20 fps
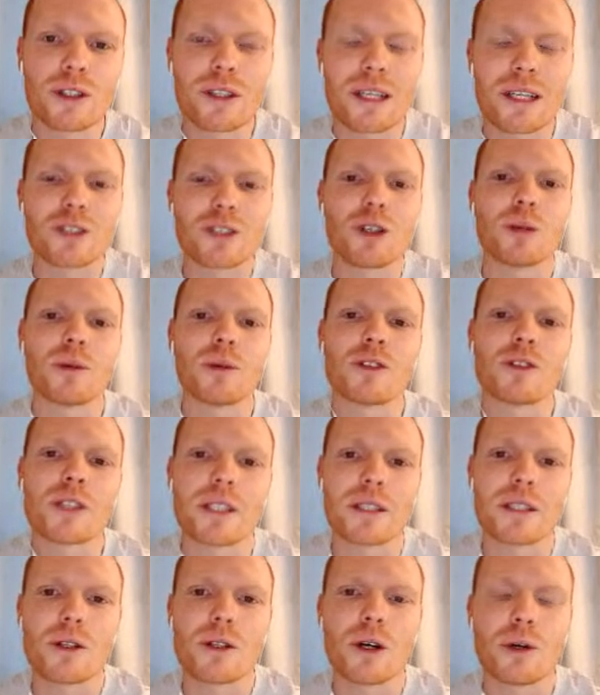the last couple of
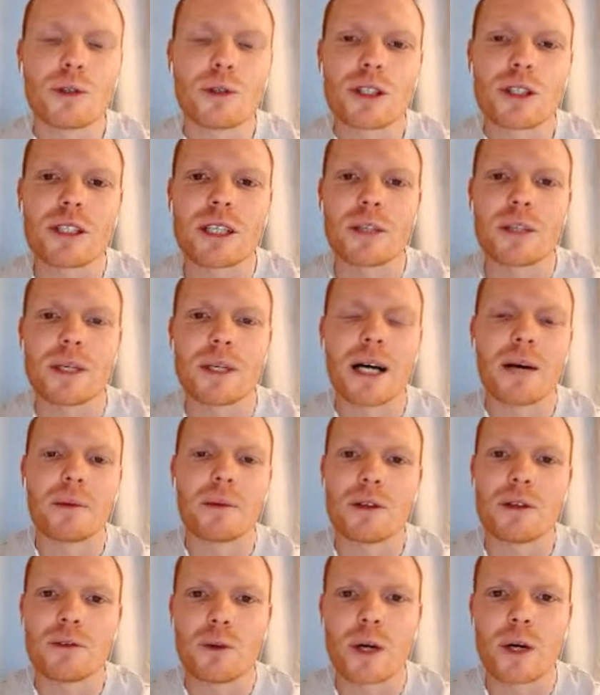seasons, they always just seem to be
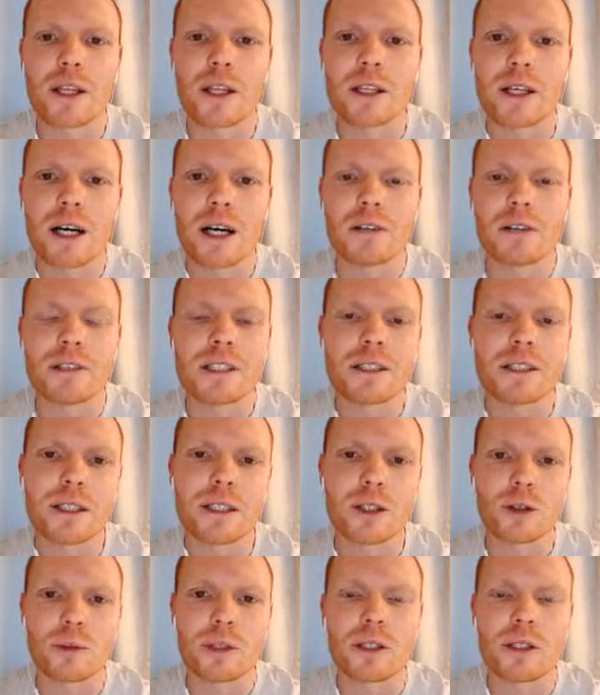happy with where they are and
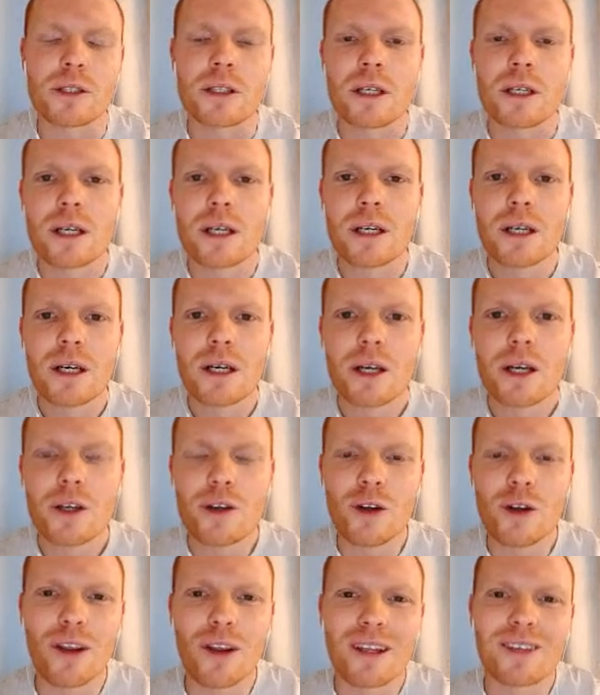staying up, and
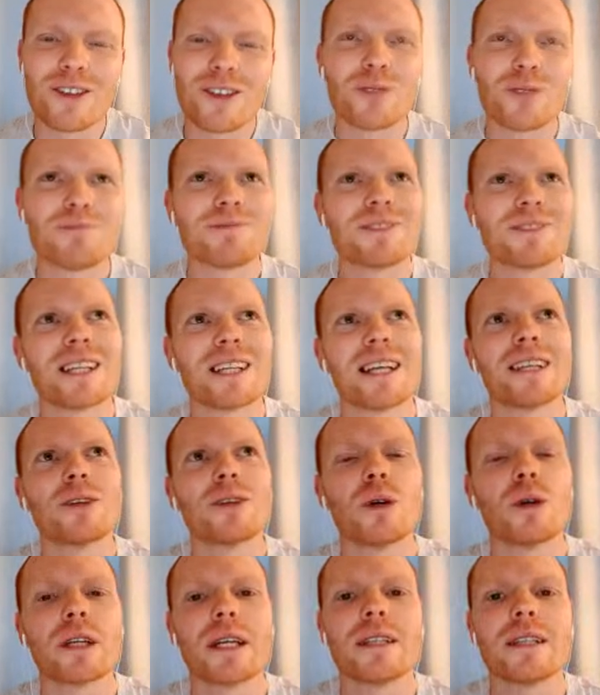not trying to
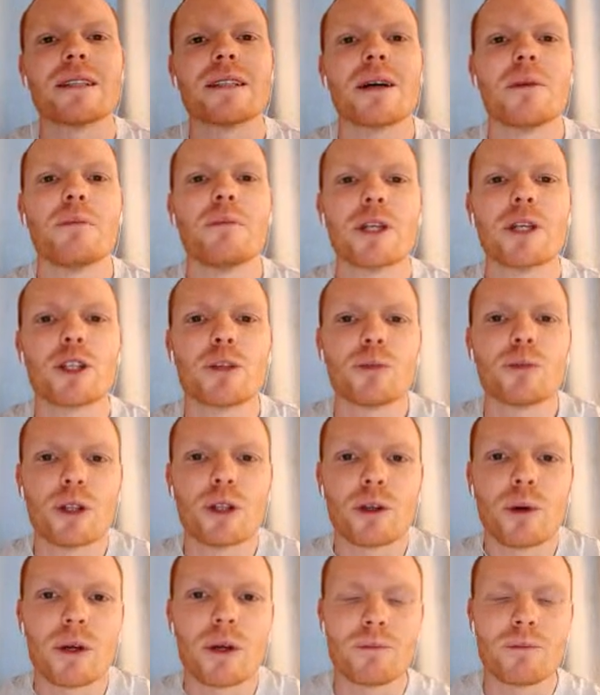go against the ambition, but
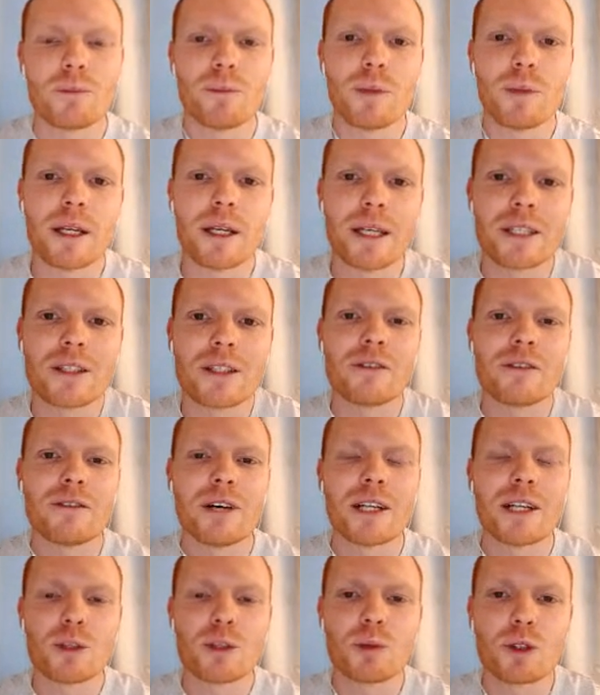the players and the
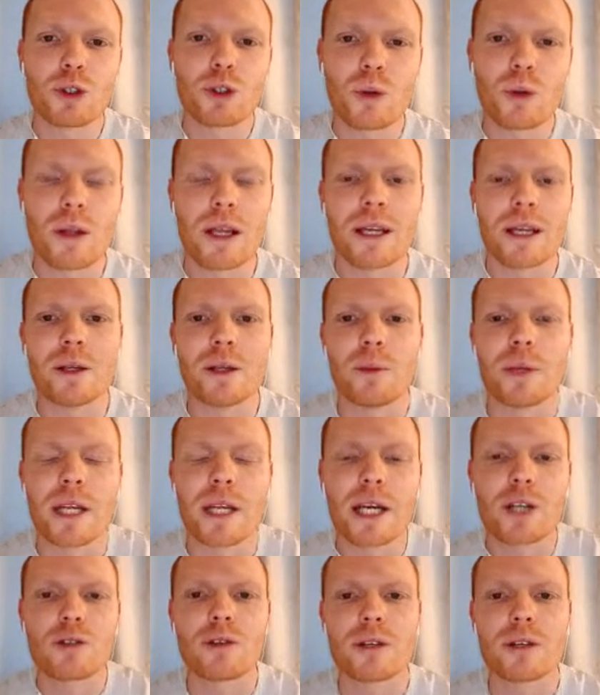fans would just want a little bit
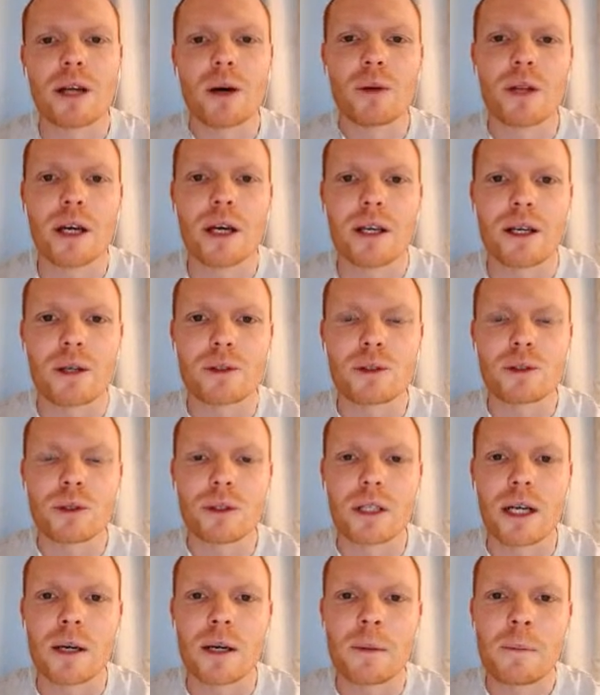extra down there now, don't they?